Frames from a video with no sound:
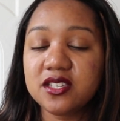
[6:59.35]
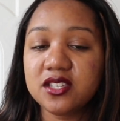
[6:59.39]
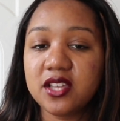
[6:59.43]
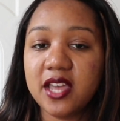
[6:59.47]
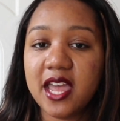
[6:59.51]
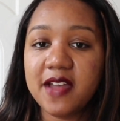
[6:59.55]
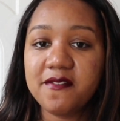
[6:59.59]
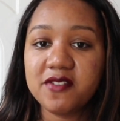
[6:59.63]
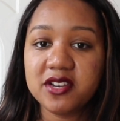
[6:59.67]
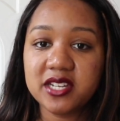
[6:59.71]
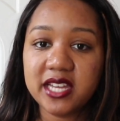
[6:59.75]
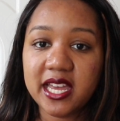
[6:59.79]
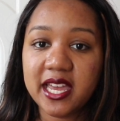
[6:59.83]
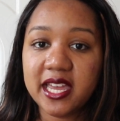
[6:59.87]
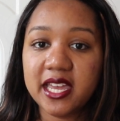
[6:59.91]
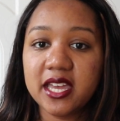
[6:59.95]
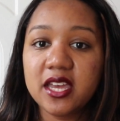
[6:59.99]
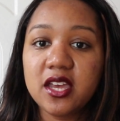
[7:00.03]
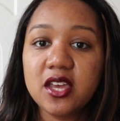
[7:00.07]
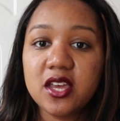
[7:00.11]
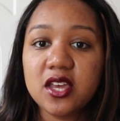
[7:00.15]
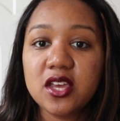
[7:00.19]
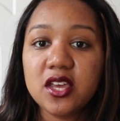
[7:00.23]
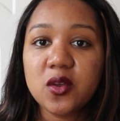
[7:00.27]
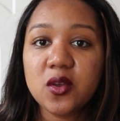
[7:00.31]
So every day
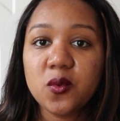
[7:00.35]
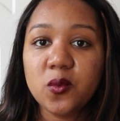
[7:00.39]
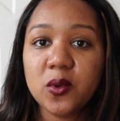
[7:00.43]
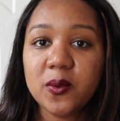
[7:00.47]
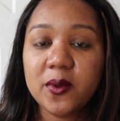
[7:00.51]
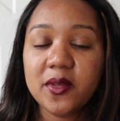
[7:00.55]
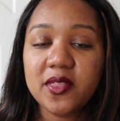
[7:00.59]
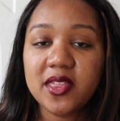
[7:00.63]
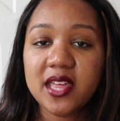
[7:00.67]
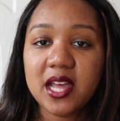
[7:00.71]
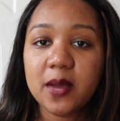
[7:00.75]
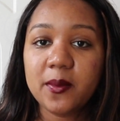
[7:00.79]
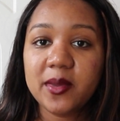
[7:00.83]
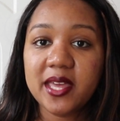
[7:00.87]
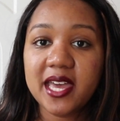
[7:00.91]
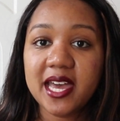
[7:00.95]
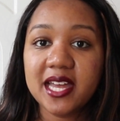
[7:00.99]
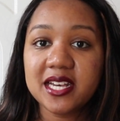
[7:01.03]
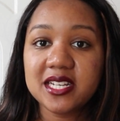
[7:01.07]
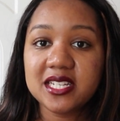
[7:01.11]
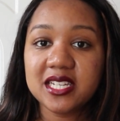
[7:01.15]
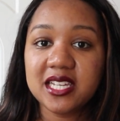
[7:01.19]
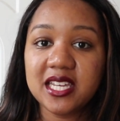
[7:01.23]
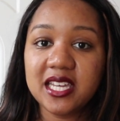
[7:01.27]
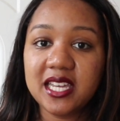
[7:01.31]
we were there, we
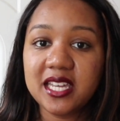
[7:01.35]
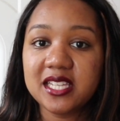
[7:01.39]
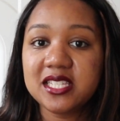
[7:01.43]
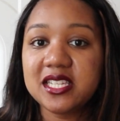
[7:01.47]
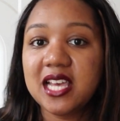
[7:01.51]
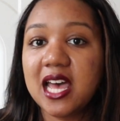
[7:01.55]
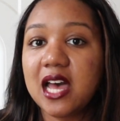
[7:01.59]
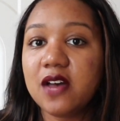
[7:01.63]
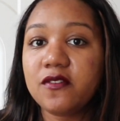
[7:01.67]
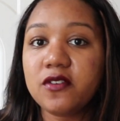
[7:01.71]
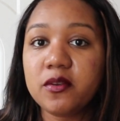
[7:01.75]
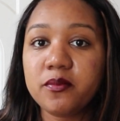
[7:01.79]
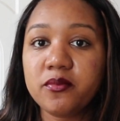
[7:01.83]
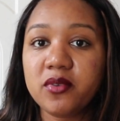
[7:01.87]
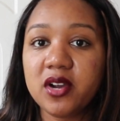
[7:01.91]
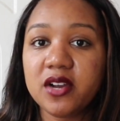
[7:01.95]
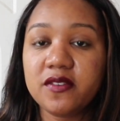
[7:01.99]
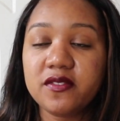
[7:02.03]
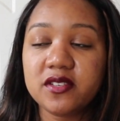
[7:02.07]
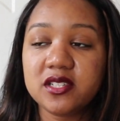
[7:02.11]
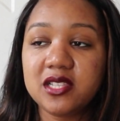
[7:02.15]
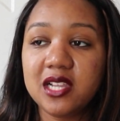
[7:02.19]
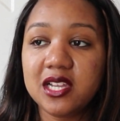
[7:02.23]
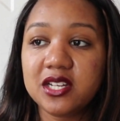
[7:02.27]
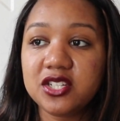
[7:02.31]
had to eat out for
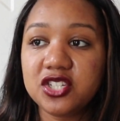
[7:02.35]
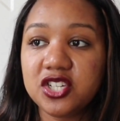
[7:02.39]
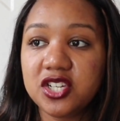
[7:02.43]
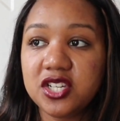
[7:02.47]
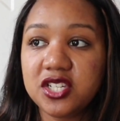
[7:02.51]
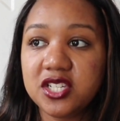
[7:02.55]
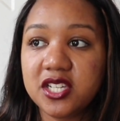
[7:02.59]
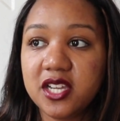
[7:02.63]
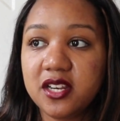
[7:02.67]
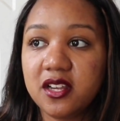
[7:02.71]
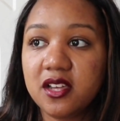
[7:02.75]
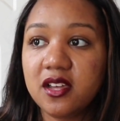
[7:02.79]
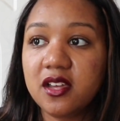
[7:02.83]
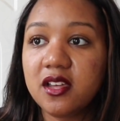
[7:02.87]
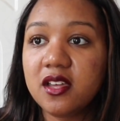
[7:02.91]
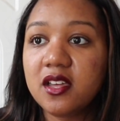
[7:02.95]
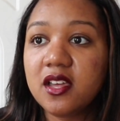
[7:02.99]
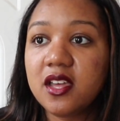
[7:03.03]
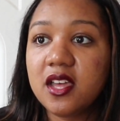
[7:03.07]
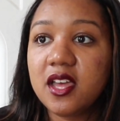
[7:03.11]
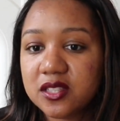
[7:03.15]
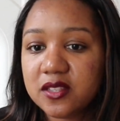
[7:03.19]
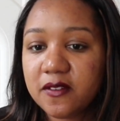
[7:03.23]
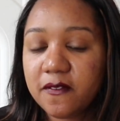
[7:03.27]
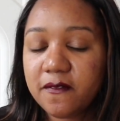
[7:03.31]
breakfast, lunch and dinner.
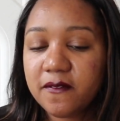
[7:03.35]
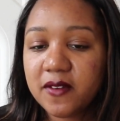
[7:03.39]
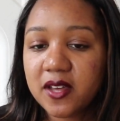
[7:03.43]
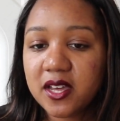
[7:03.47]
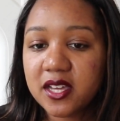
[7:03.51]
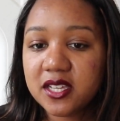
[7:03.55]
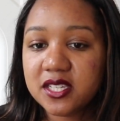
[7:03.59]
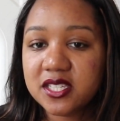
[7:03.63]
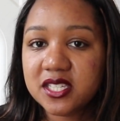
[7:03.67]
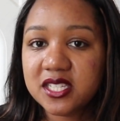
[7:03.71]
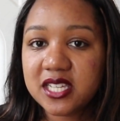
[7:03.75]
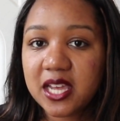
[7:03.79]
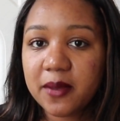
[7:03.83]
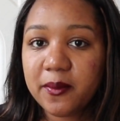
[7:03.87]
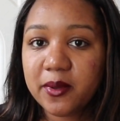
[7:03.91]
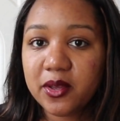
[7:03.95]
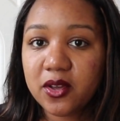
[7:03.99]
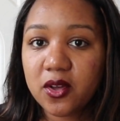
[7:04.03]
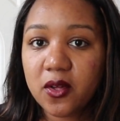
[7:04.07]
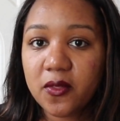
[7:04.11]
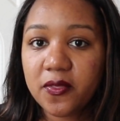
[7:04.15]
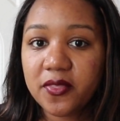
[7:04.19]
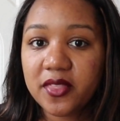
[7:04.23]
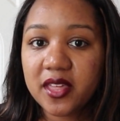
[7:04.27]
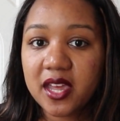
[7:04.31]
The first day we
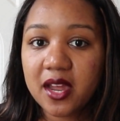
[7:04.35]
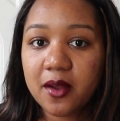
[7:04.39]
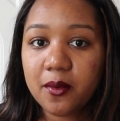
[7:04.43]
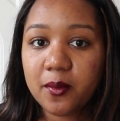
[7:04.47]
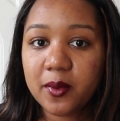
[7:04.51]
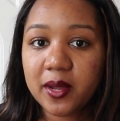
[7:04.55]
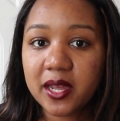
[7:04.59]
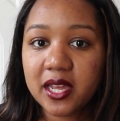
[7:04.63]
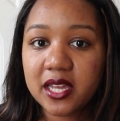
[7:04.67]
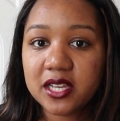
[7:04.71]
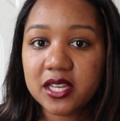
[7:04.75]
got there, we